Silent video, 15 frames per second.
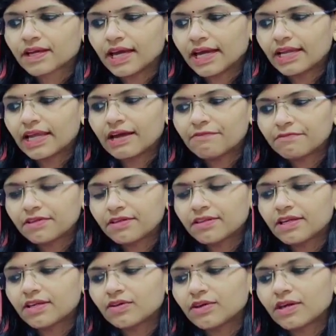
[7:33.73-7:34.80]
And after
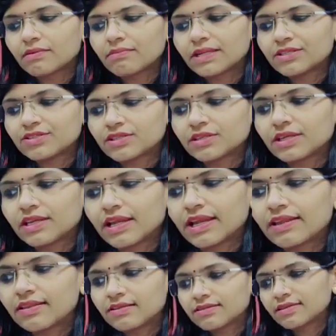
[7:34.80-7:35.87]
that, you can mention in
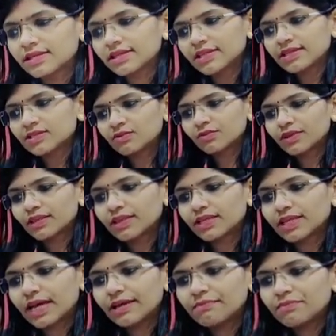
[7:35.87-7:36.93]
another sentence with the
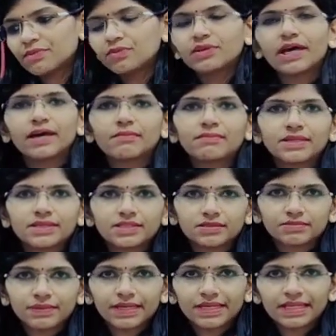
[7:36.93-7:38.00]
type 2
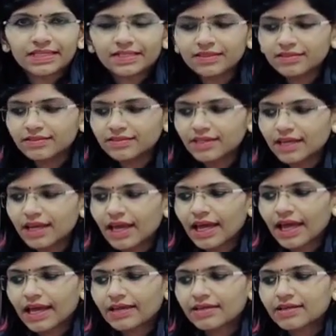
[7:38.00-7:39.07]
diabetes mellitus
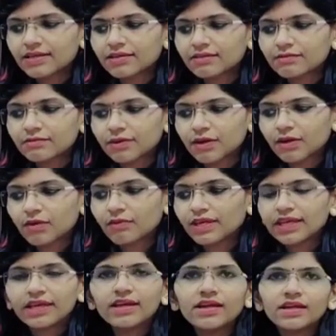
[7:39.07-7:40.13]
and
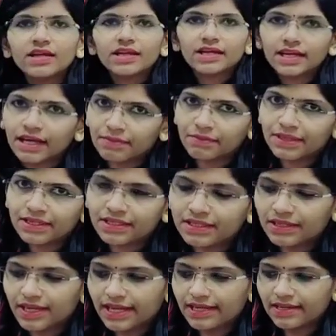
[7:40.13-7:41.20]
following a
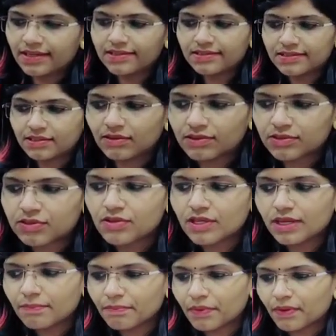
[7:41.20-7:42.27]
diabetic diet. It's also
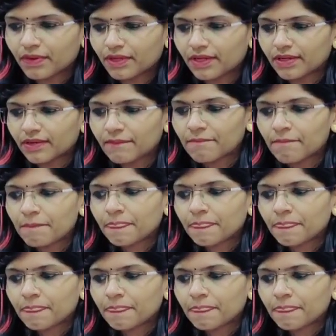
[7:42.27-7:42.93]
important.